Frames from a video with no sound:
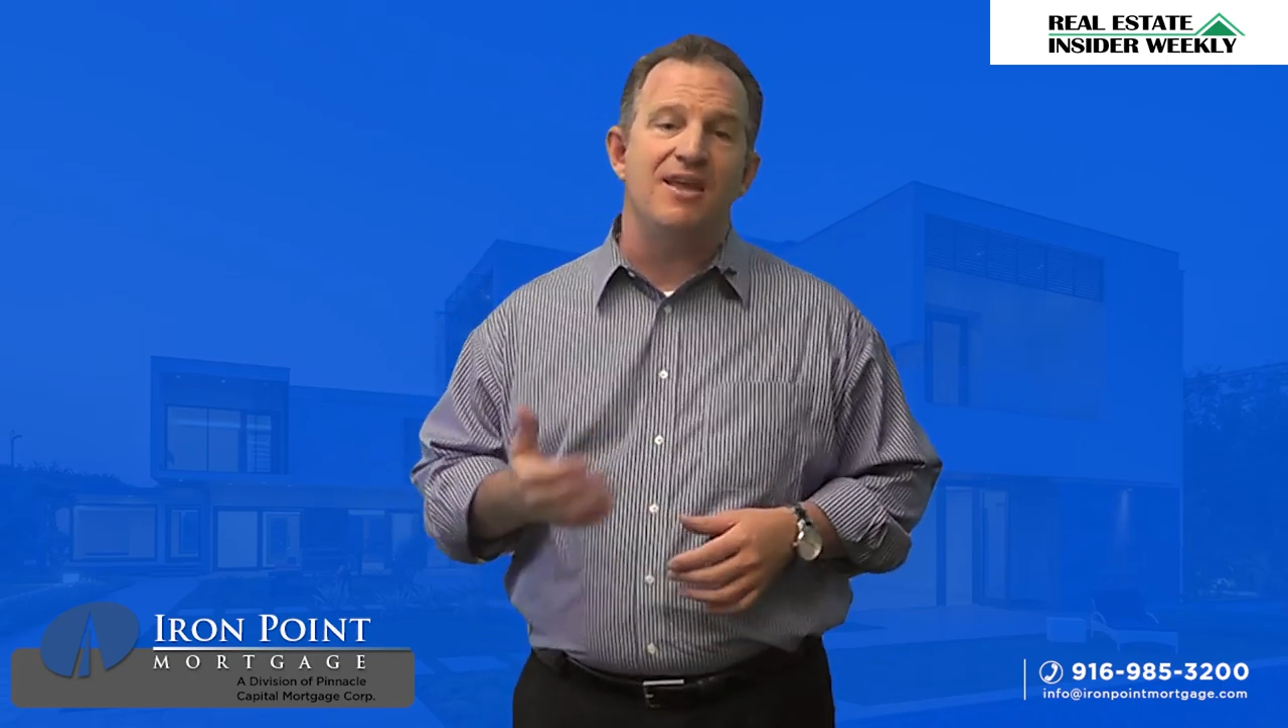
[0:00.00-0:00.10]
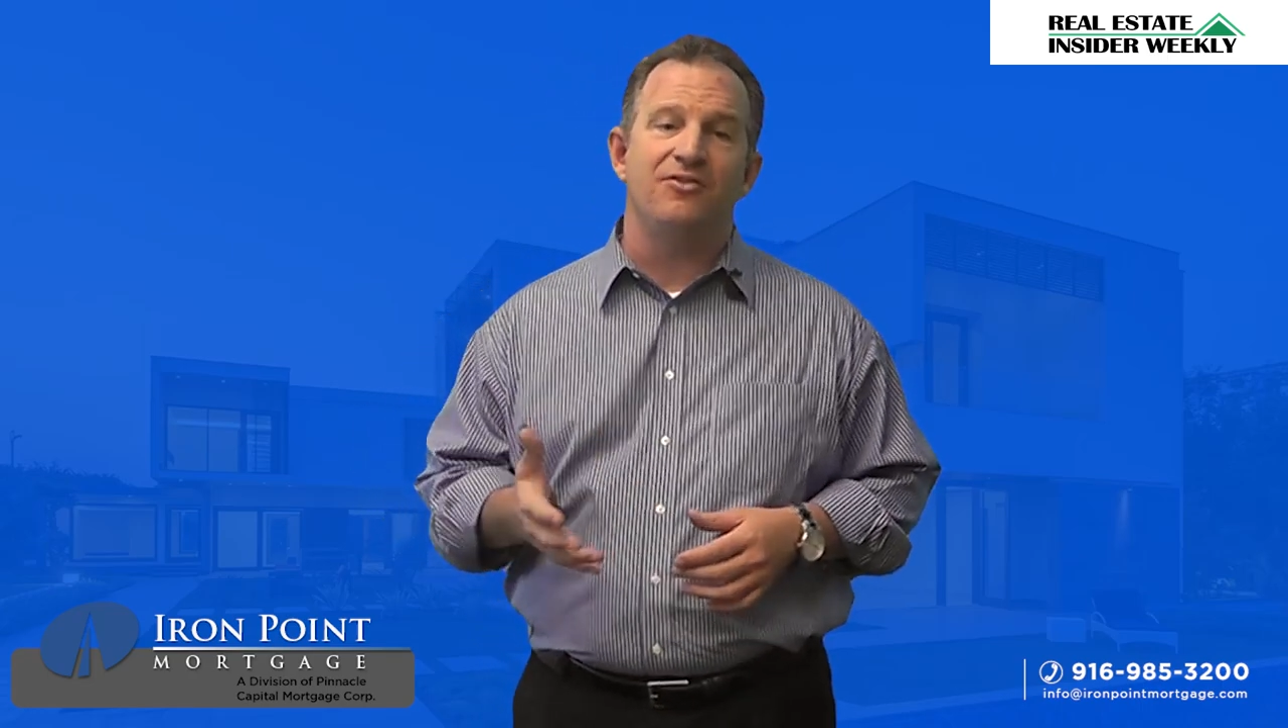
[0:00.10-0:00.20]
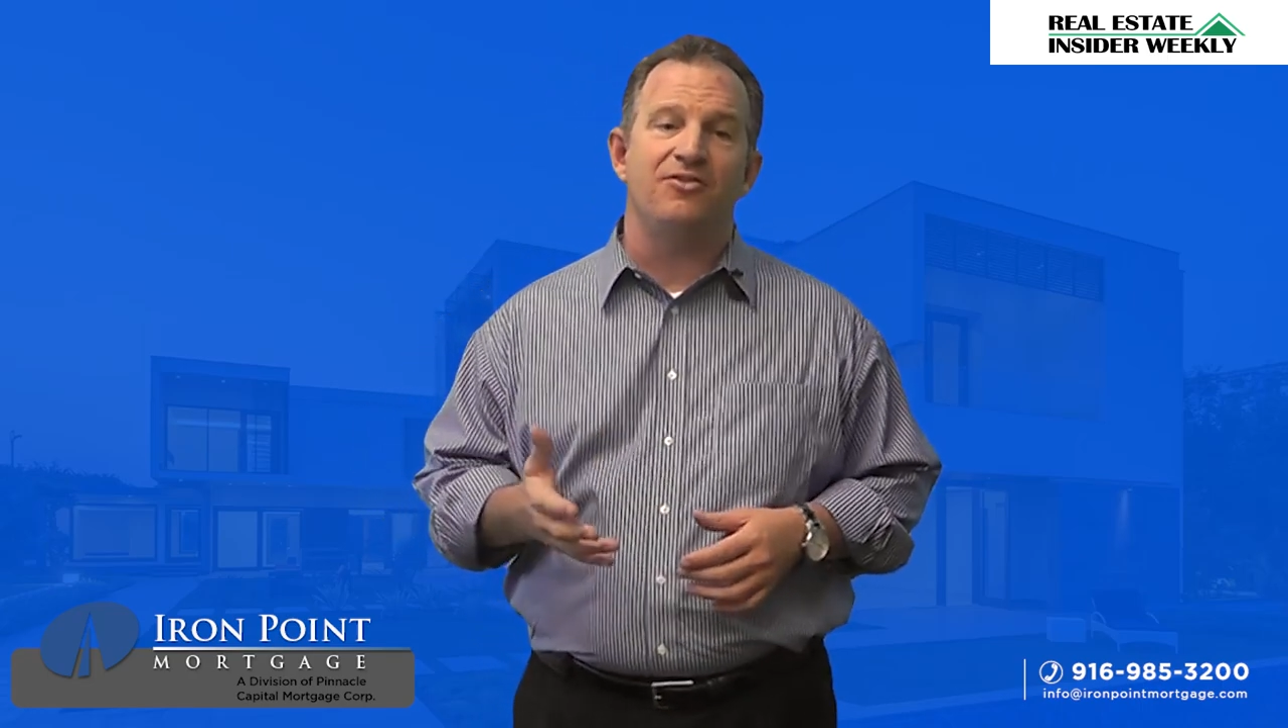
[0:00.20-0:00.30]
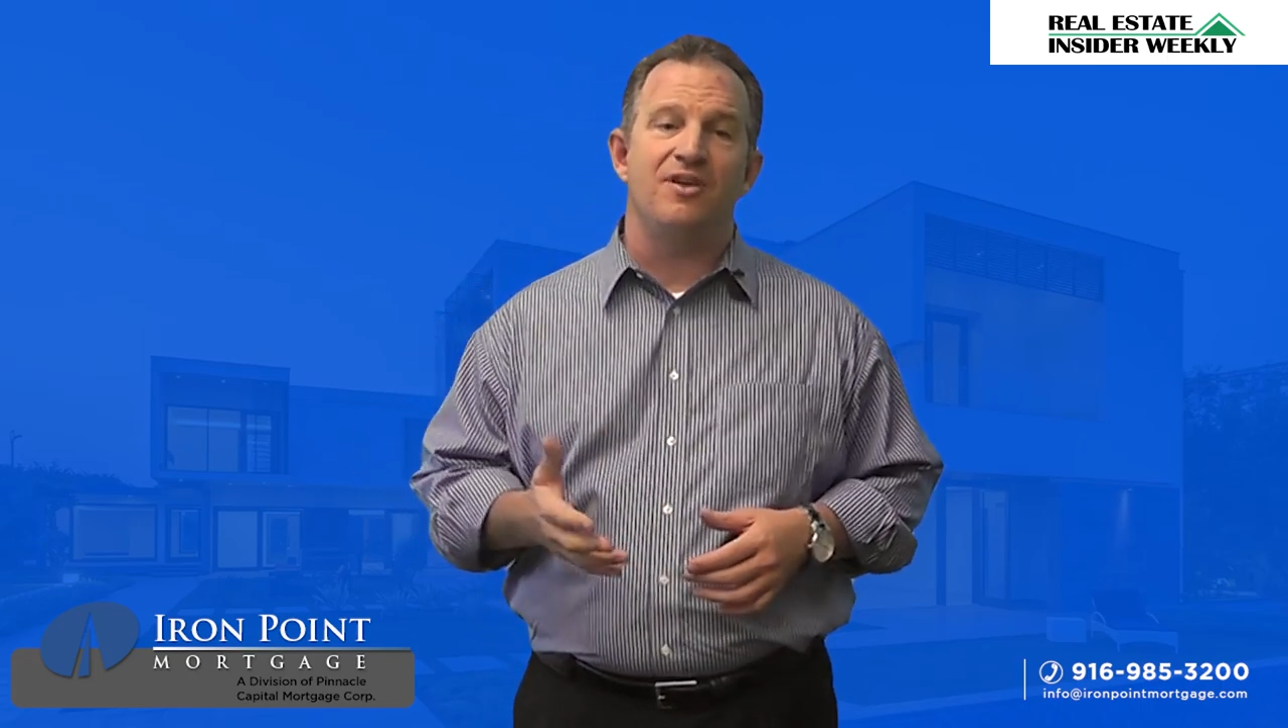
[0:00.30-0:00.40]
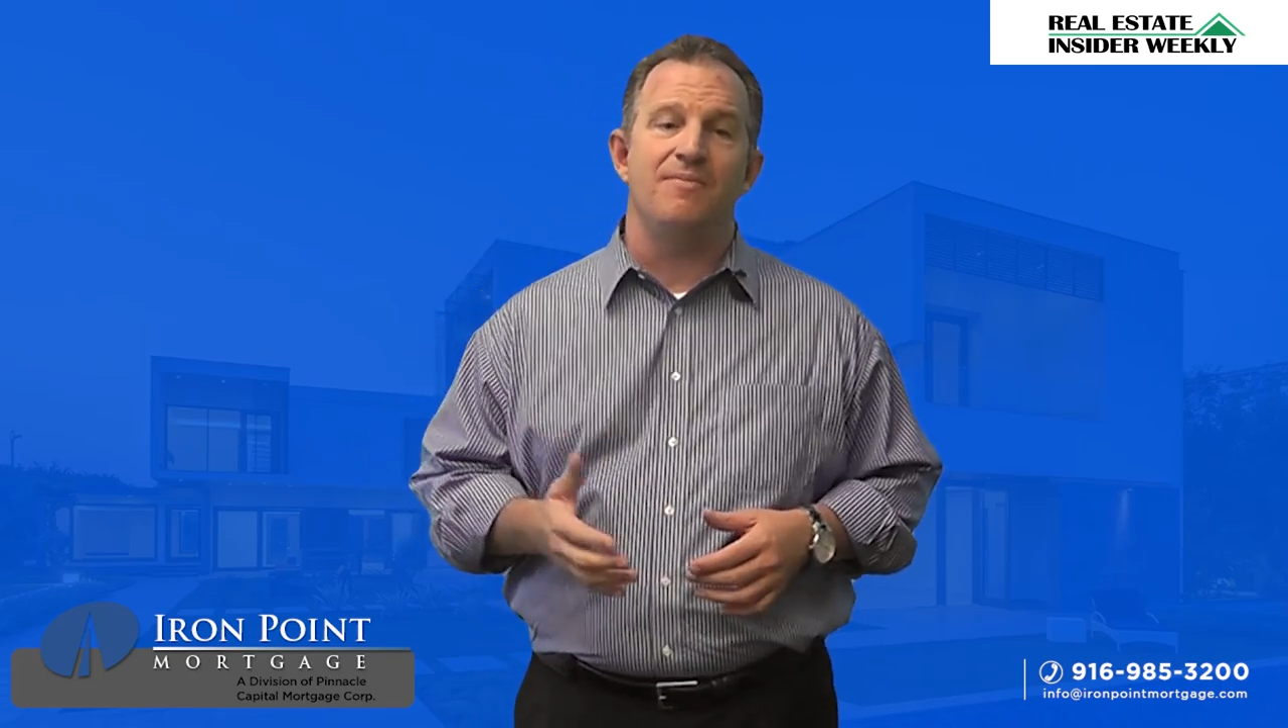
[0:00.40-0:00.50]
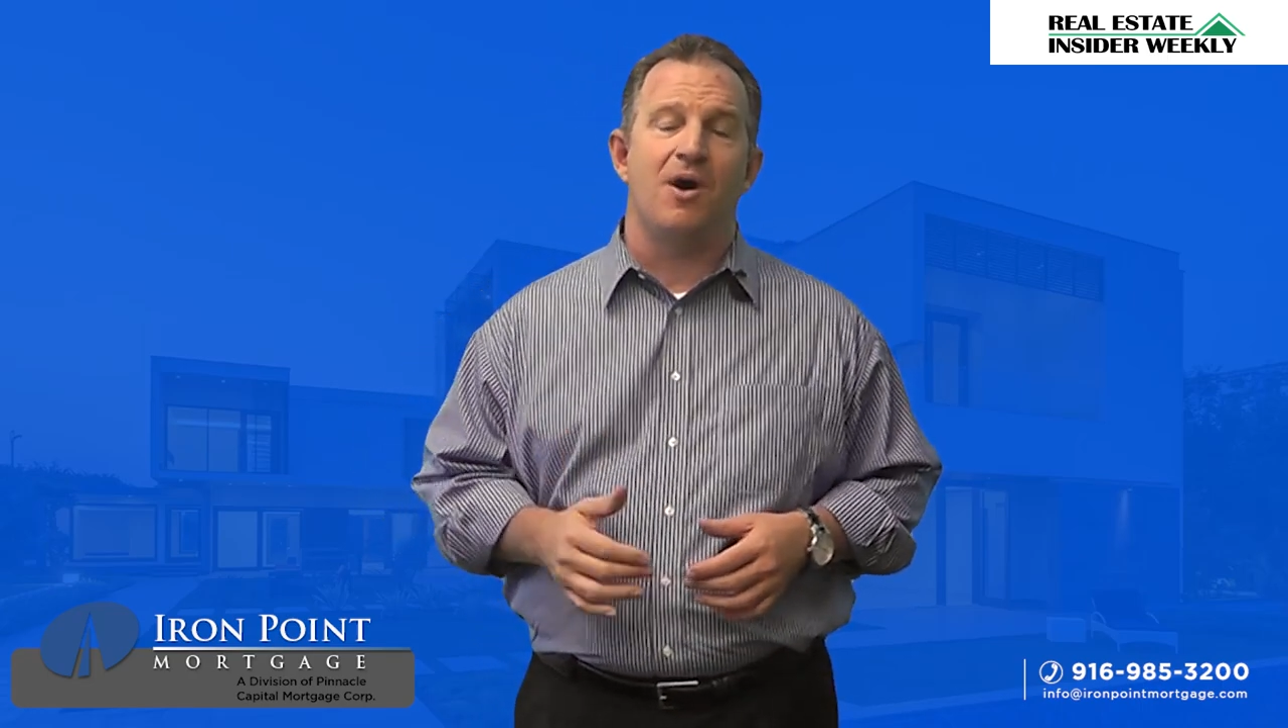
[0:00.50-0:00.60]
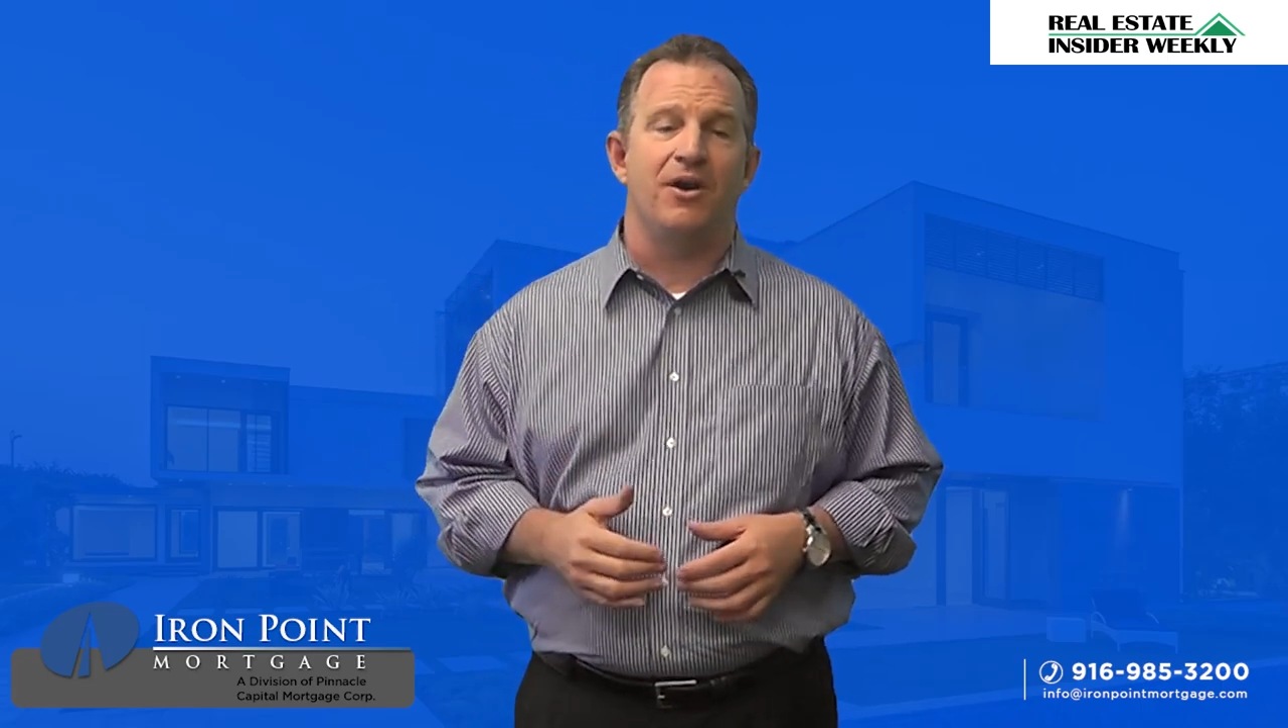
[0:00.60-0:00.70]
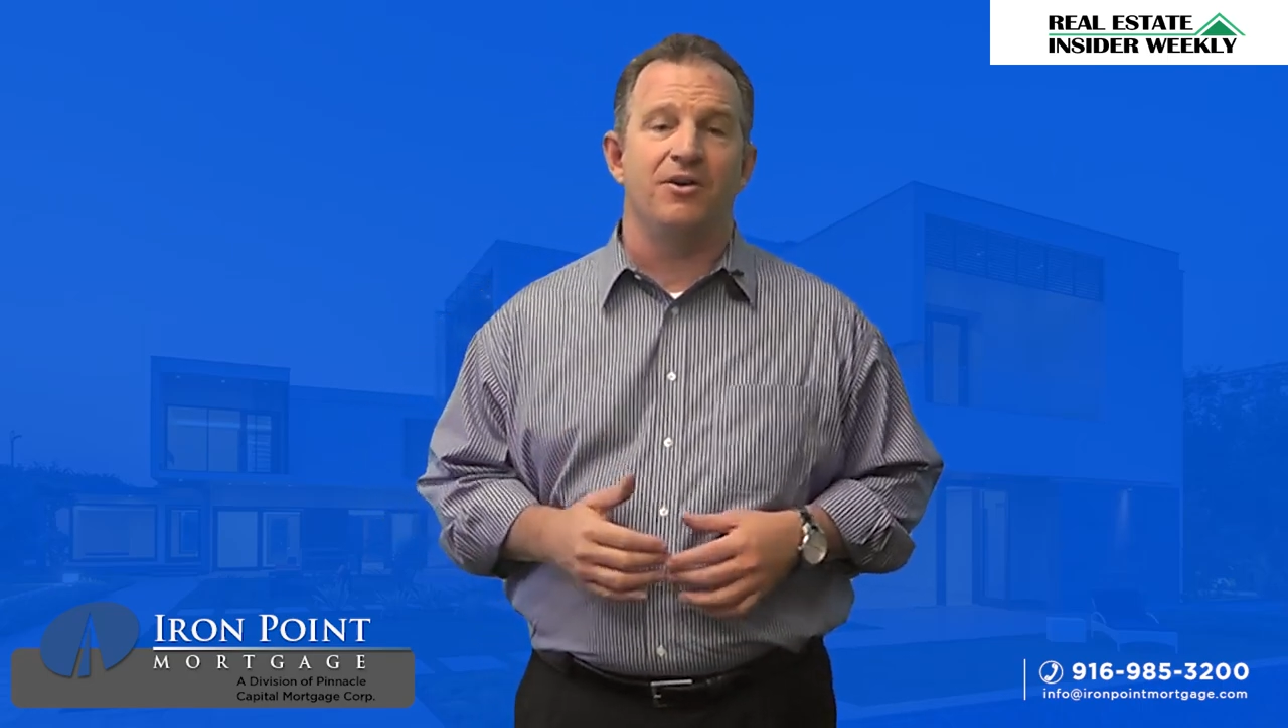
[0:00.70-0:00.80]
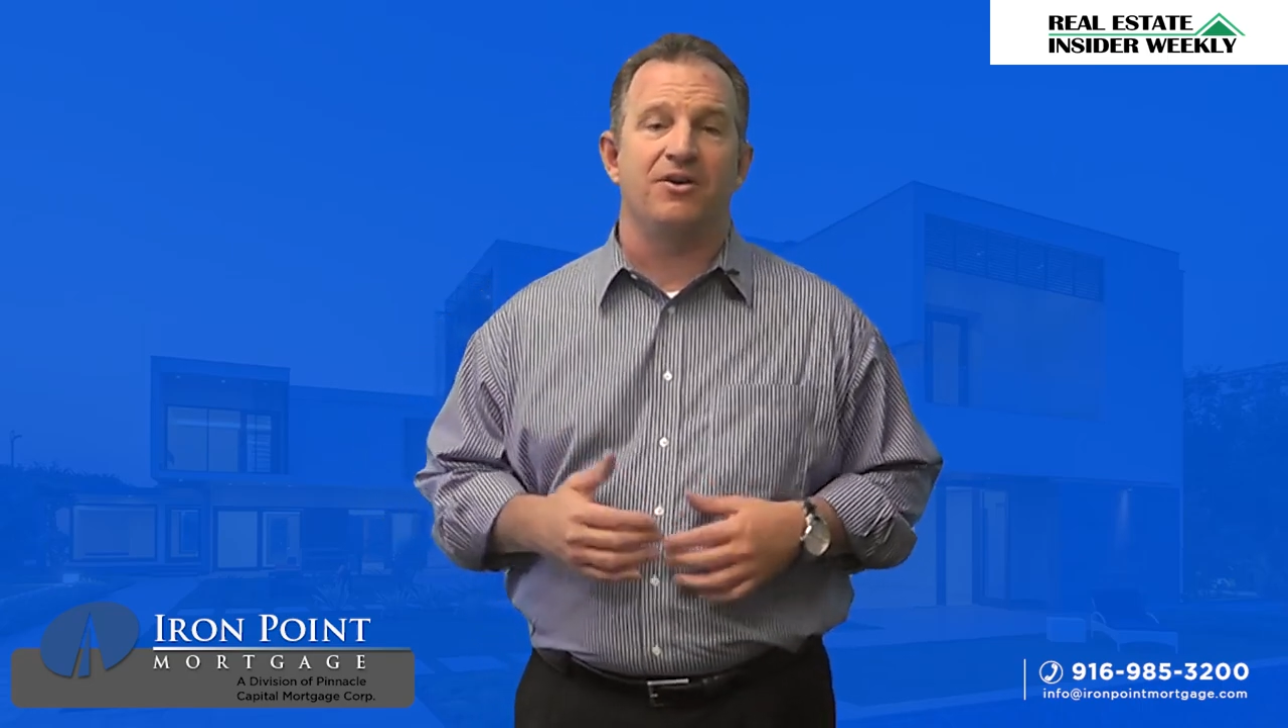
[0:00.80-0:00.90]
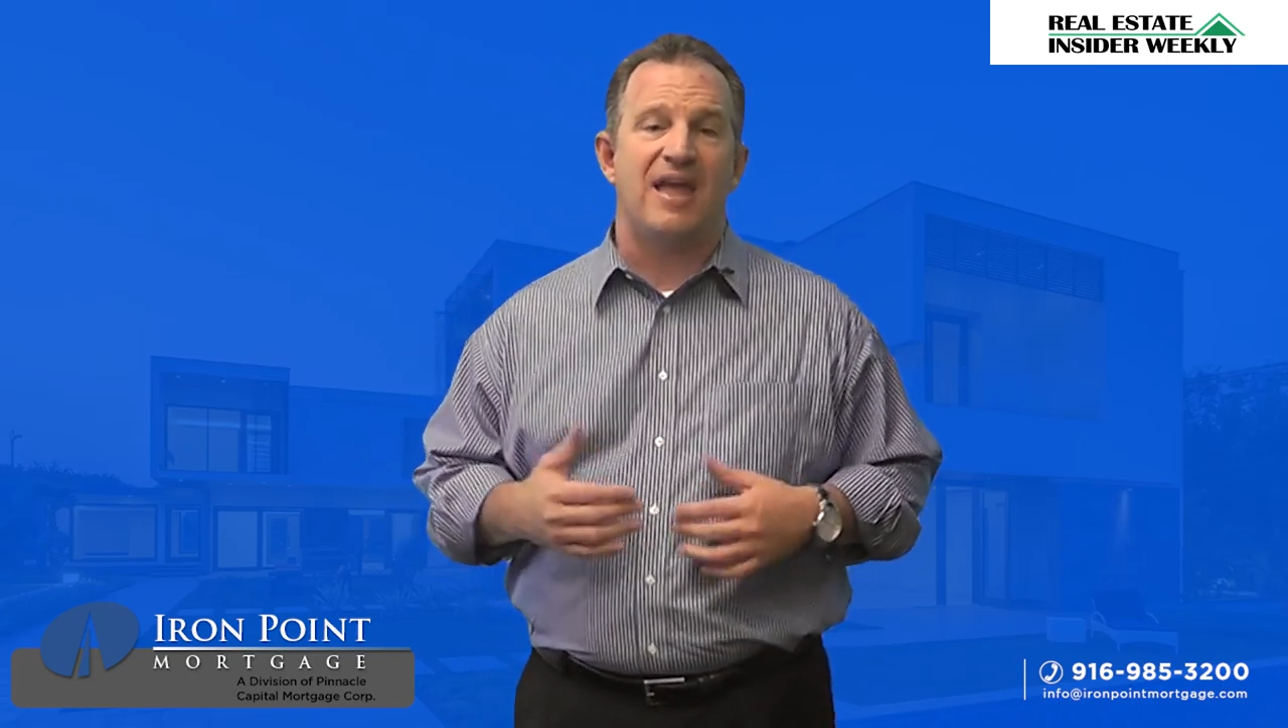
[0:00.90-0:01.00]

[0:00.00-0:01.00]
easily monitor